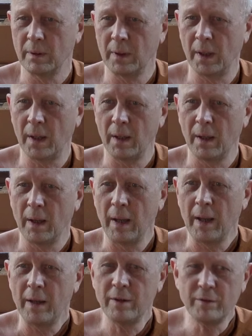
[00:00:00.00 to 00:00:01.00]
yeah.
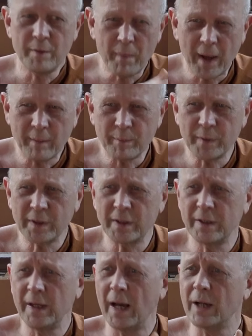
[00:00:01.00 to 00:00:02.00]
He remembered
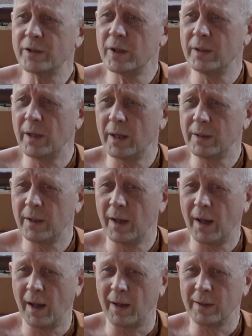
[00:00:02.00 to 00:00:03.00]
the achan that he
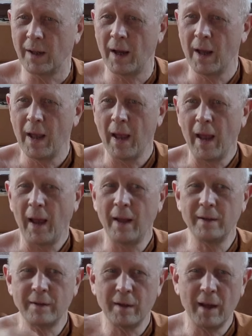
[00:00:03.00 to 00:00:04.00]
had, yeah.
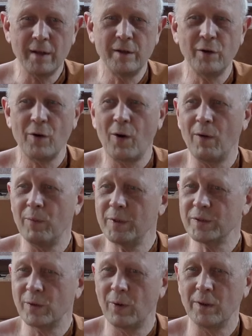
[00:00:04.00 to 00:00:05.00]
And, and he
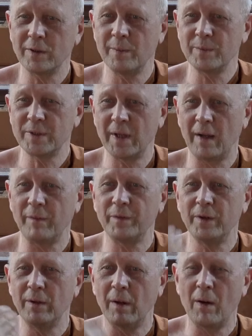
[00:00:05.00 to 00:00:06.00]
always called himself,
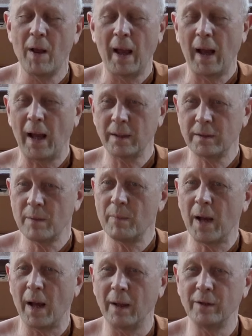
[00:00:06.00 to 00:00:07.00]
you know,
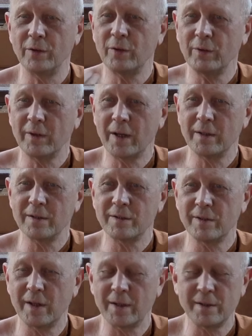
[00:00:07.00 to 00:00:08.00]
atama, you know, that is,
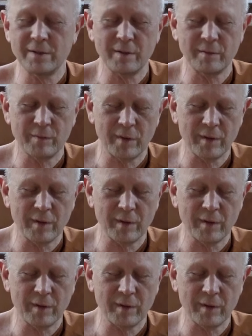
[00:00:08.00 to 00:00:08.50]
that is a,